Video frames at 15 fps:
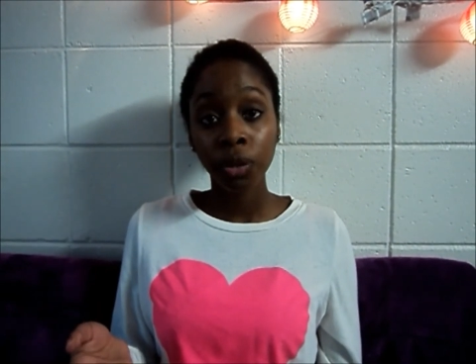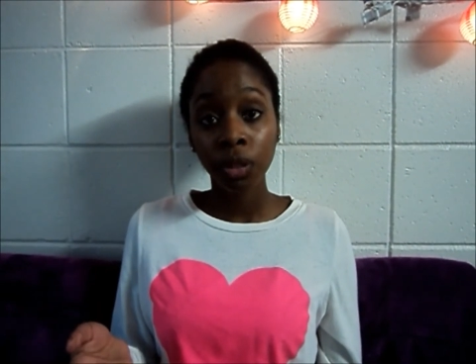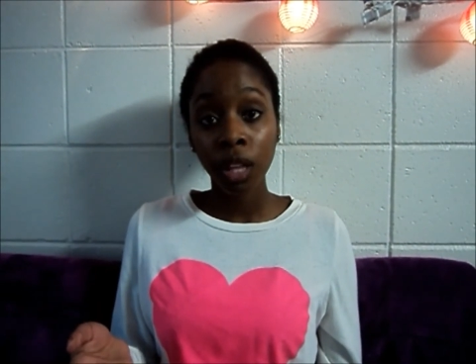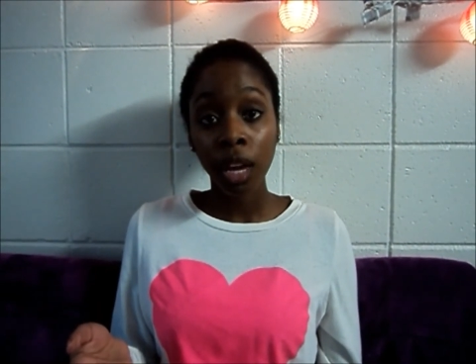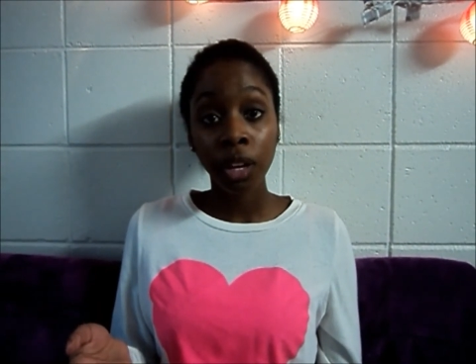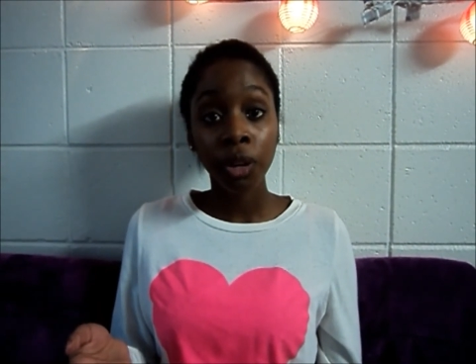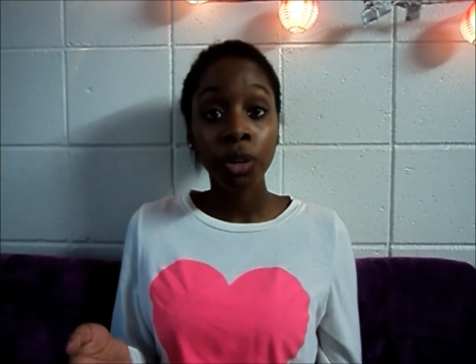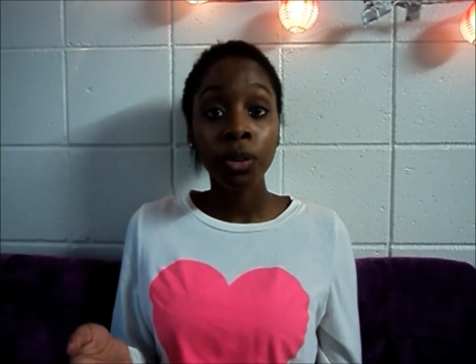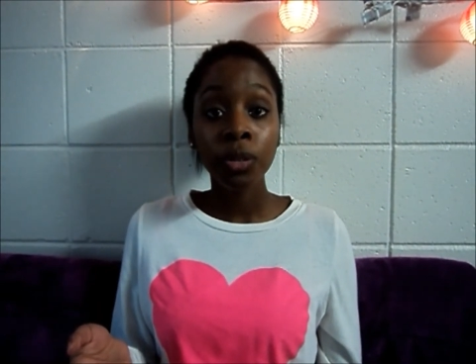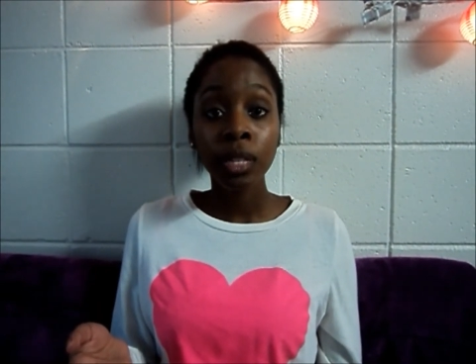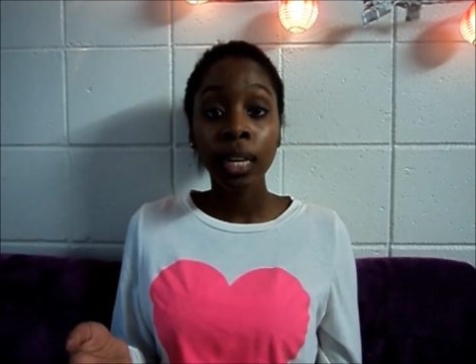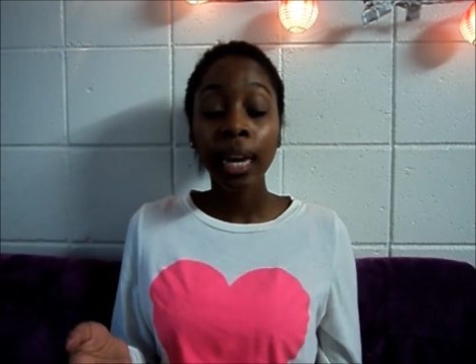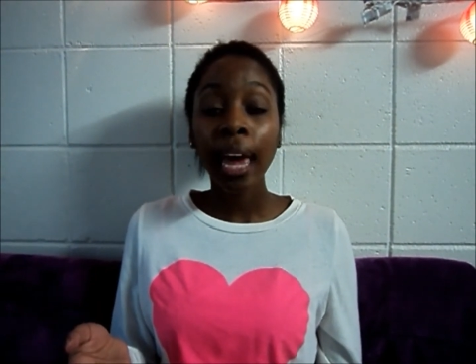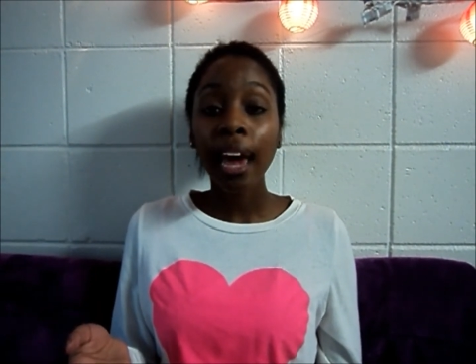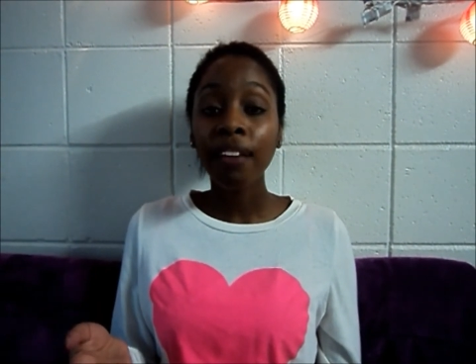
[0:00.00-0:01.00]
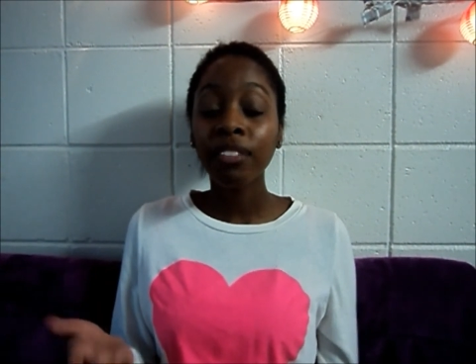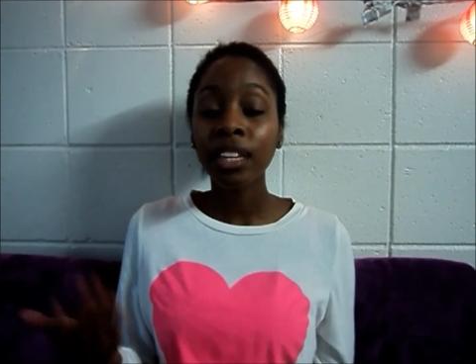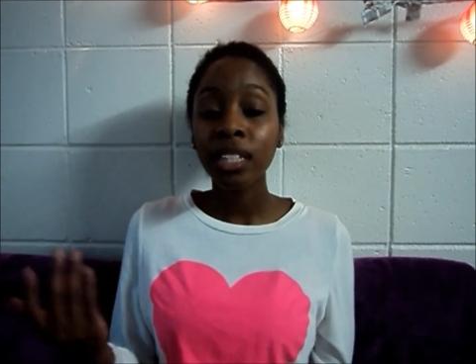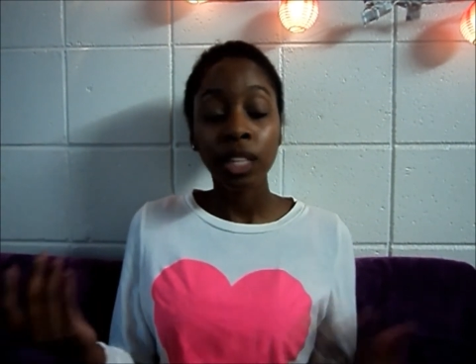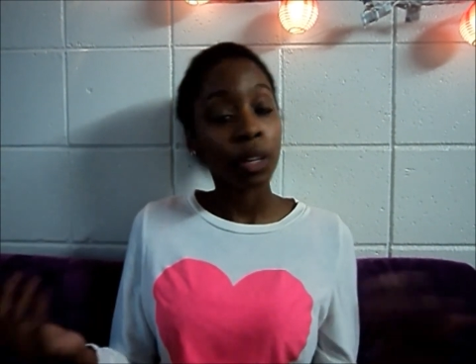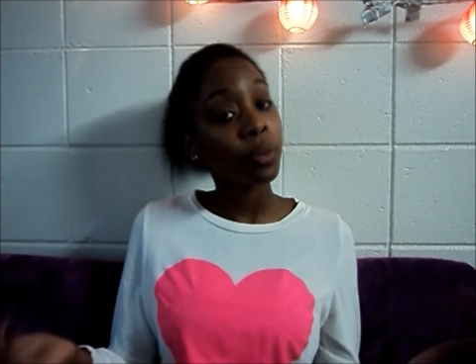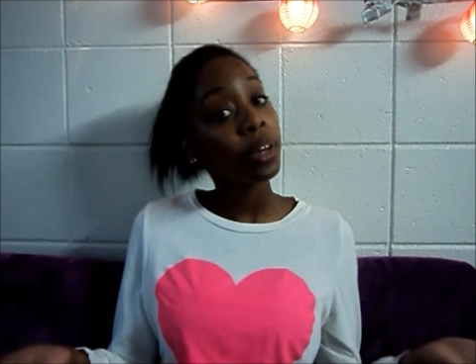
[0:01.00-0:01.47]
that you're using have these
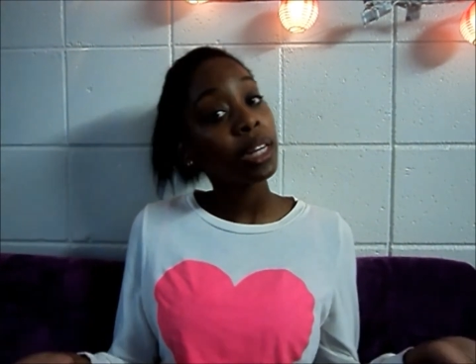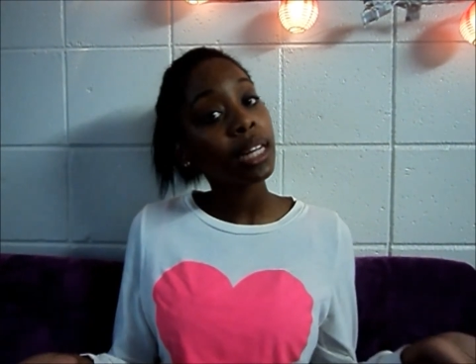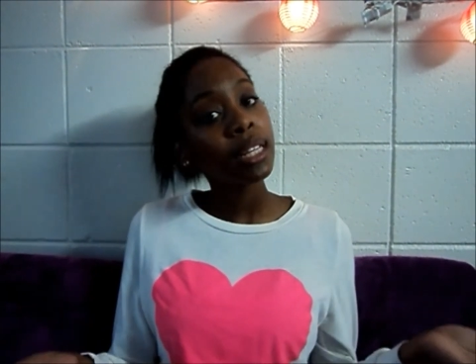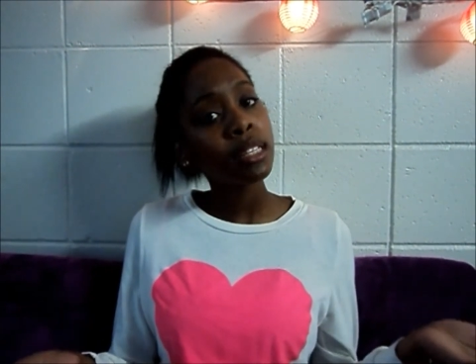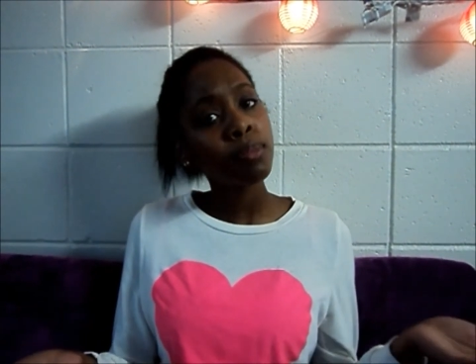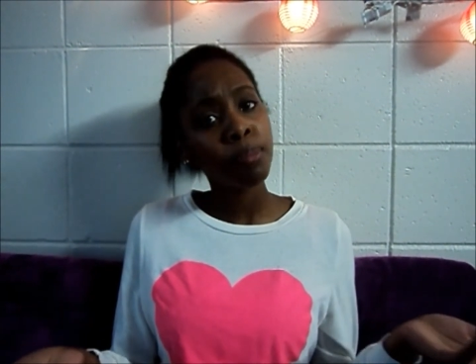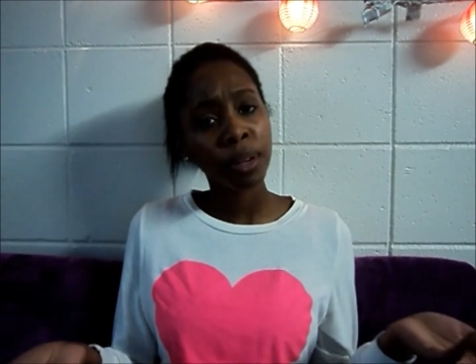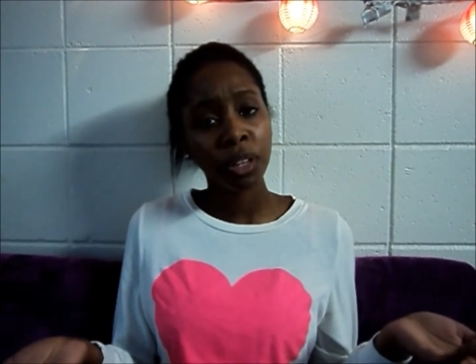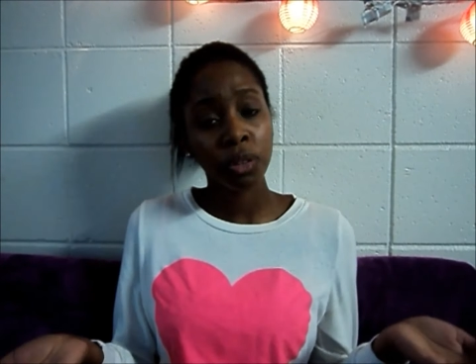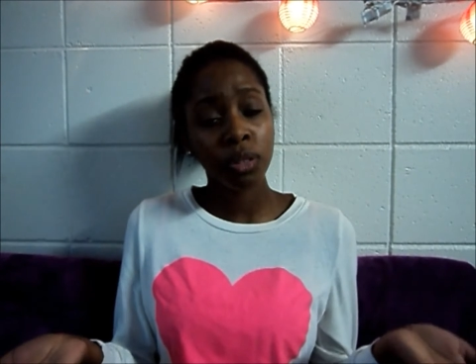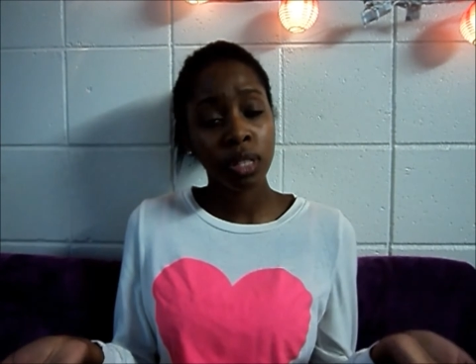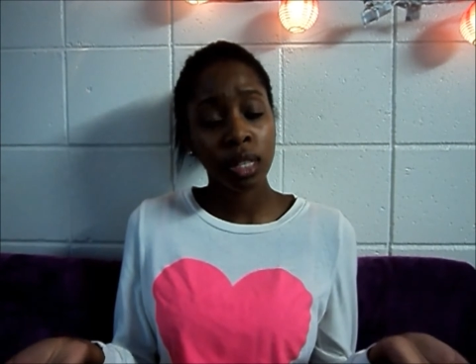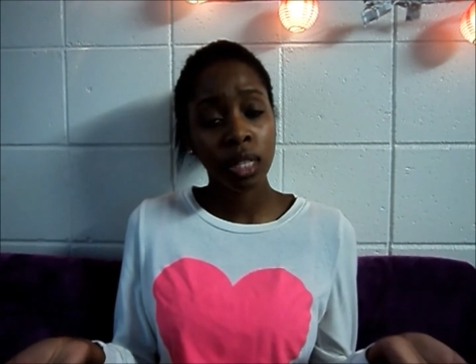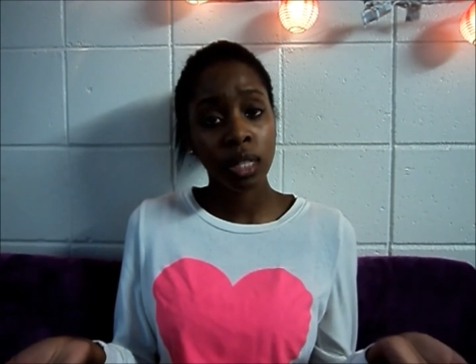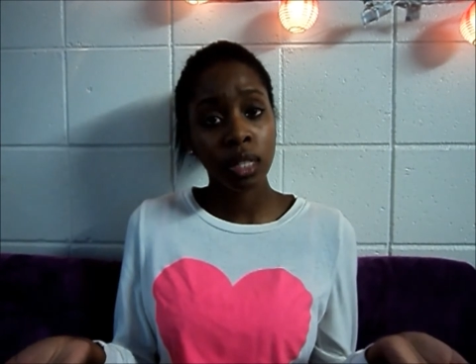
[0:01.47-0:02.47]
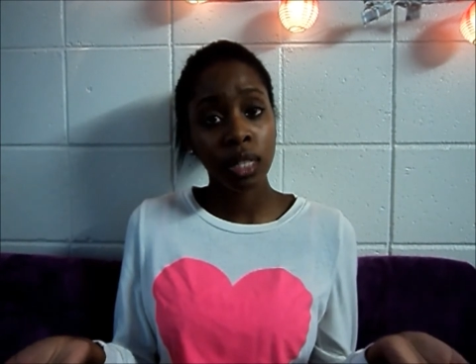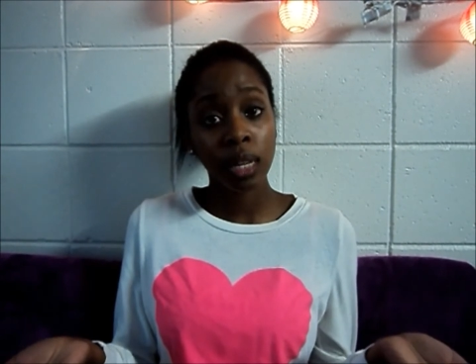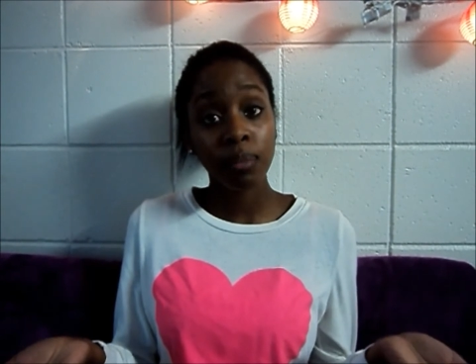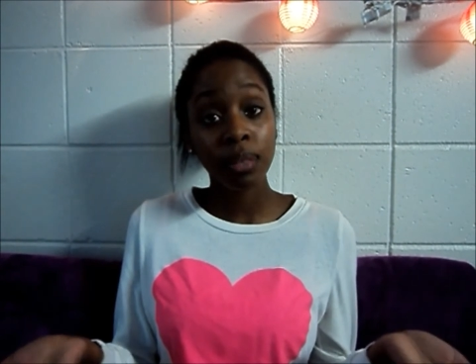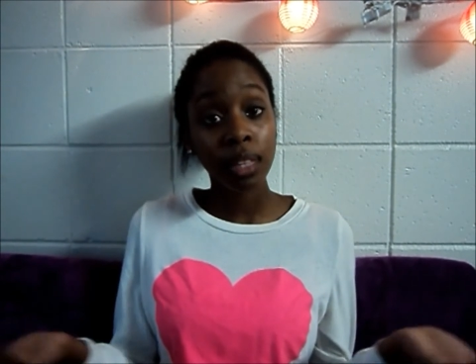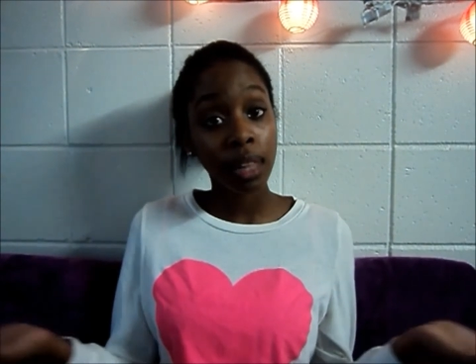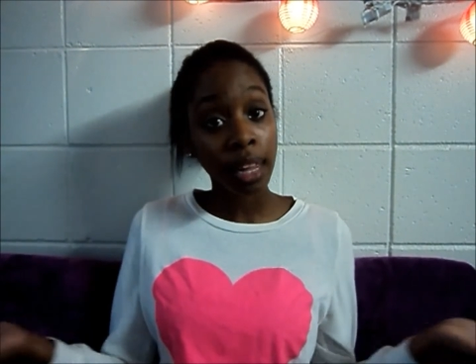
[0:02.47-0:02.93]
ingredients, but you seem
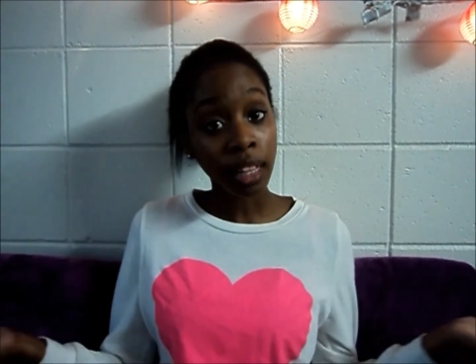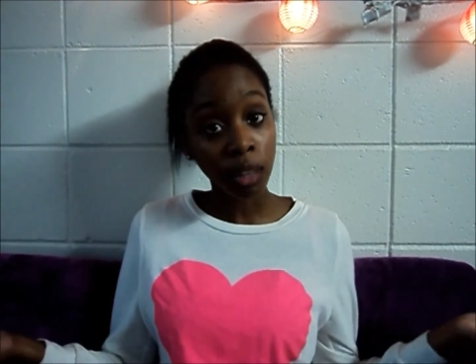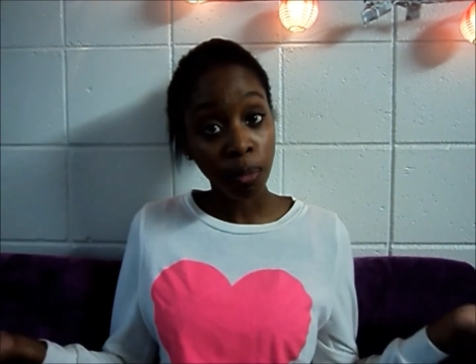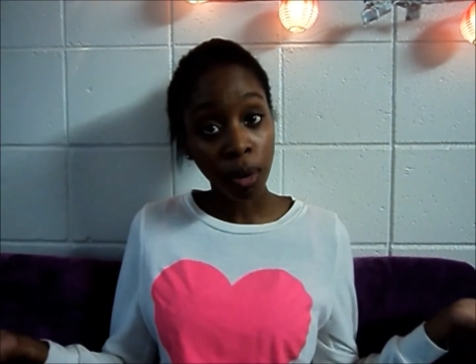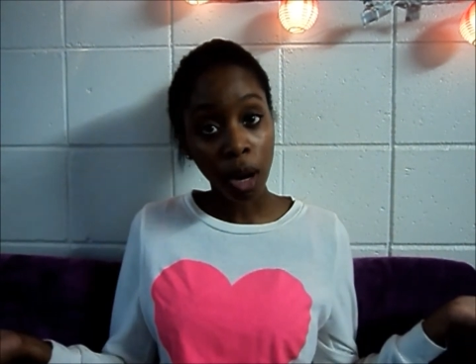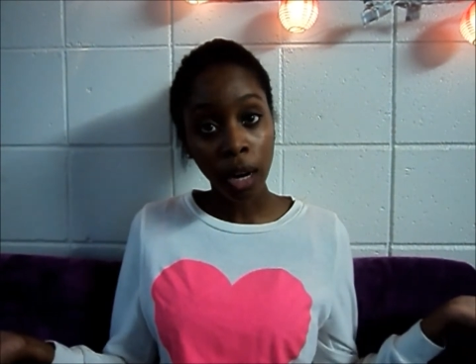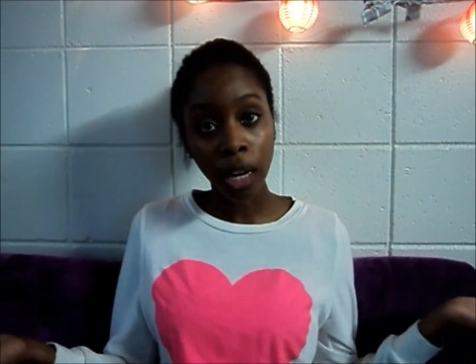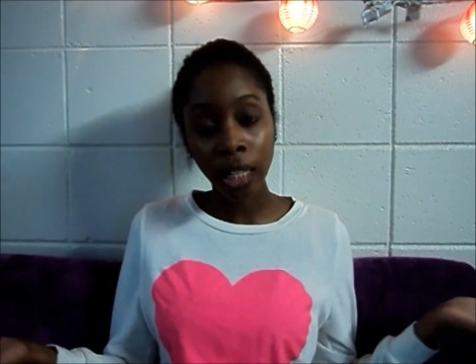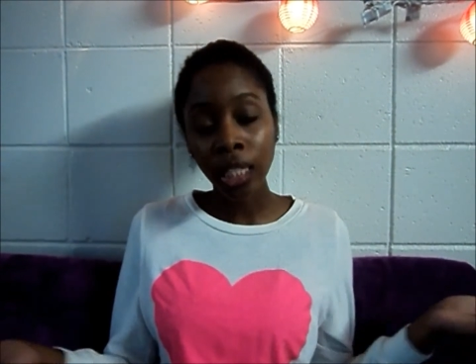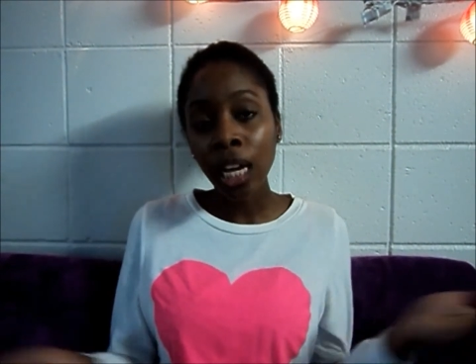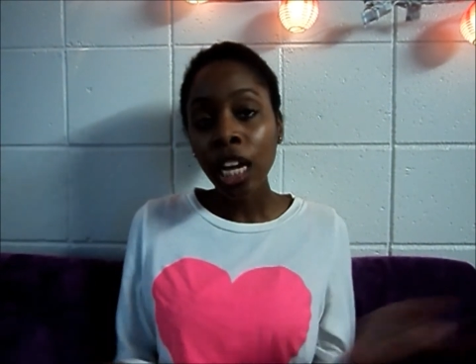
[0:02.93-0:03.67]
to like the product,